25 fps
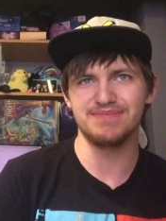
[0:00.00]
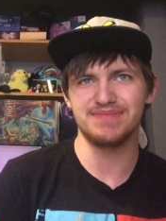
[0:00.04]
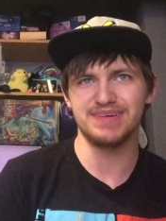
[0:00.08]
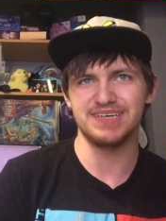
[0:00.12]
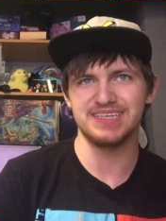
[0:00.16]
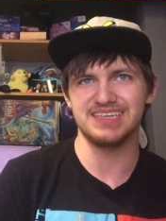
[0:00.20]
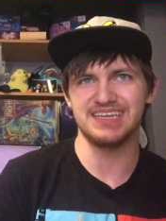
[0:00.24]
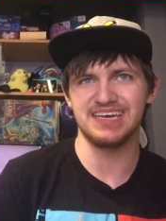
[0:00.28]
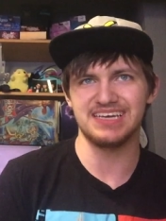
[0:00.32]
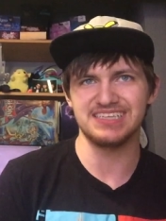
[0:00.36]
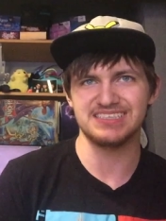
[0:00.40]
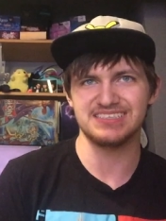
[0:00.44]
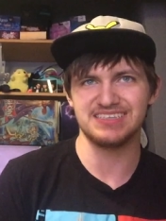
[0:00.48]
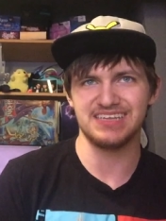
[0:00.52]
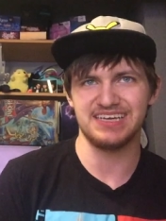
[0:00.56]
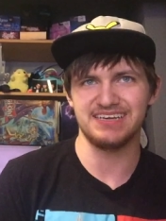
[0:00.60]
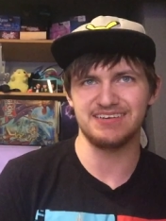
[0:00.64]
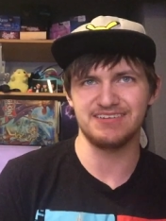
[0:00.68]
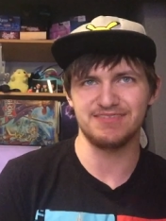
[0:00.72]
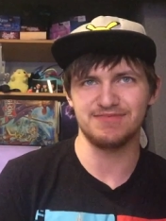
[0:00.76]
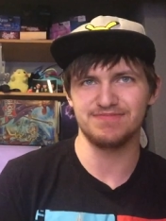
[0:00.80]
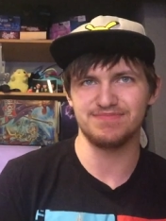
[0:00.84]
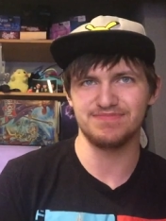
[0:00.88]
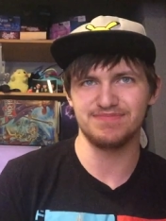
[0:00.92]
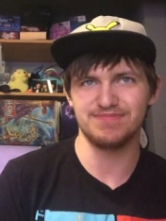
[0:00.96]
but that's
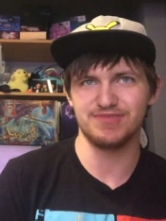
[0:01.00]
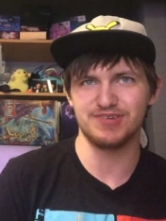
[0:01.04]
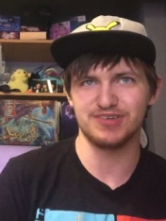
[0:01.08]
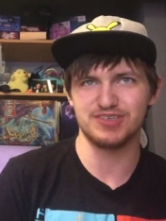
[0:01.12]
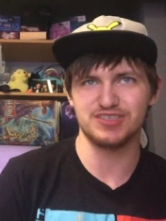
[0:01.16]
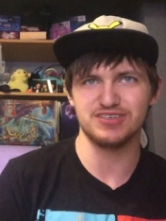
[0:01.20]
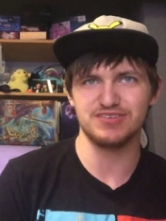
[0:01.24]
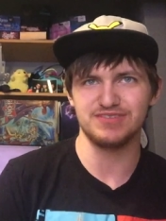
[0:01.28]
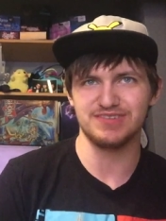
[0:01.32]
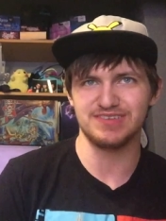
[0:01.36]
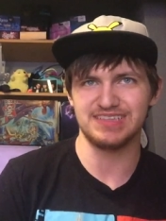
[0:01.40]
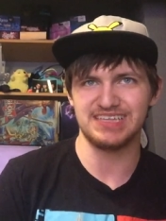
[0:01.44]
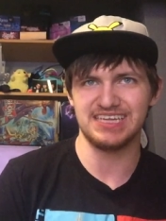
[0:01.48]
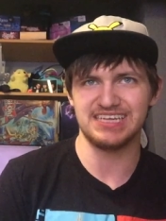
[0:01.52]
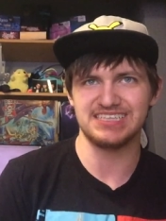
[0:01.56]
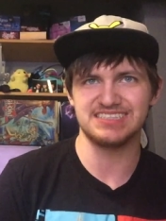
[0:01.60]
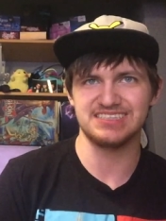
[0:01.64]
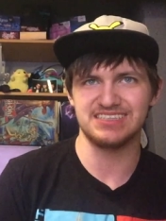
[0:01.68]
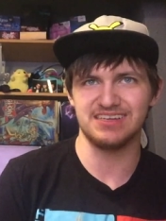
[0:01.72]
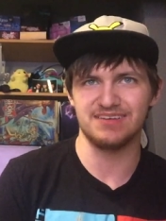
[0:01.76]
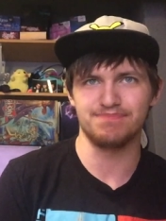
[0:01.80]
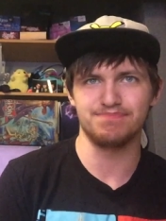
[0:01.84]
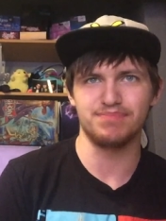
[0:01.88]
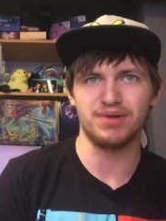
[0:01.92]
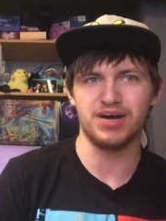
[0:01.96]
like
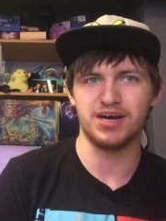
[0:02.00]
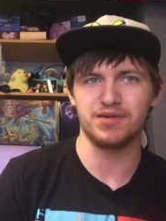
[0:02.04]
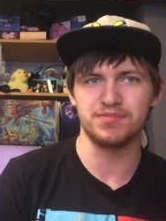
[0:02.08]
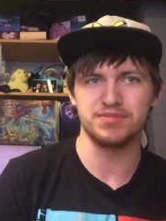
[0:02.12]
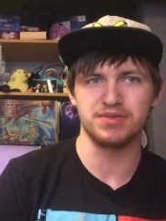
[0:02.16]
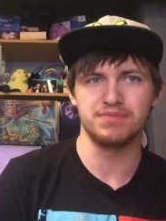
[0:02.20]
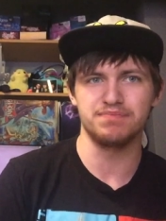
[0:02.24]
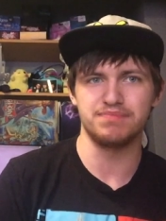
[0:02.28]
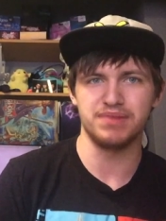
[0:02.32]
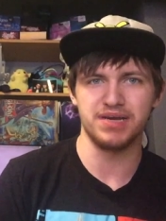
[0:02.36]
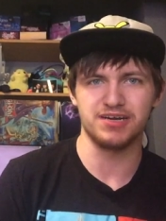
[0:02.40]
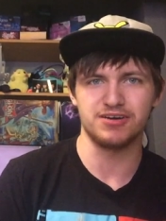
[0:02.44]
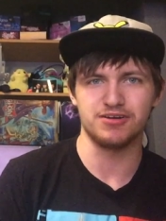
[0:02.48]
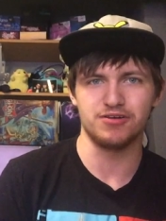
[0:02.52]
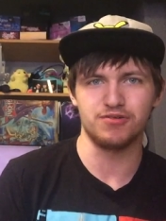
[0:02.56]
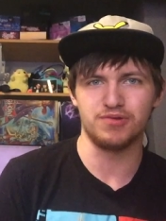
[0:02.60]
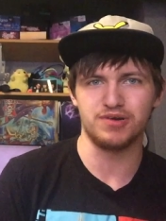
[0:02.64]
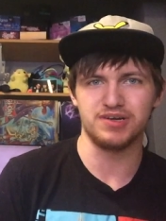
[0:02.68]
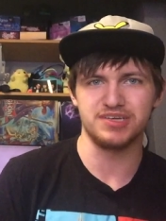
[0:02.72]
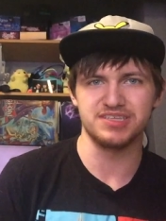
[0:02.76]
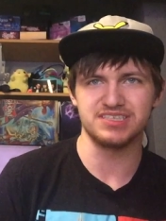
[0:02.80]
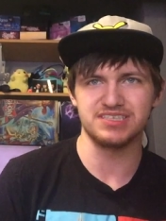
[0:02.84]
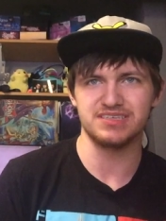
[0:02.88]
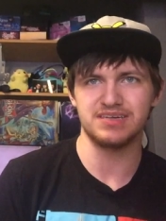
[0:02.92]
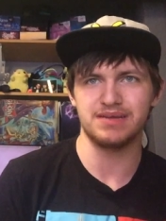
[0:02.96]
that's the bottom of the barrel
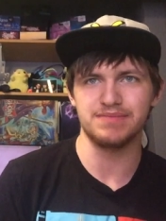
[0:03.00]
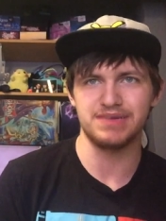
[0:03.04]
ones.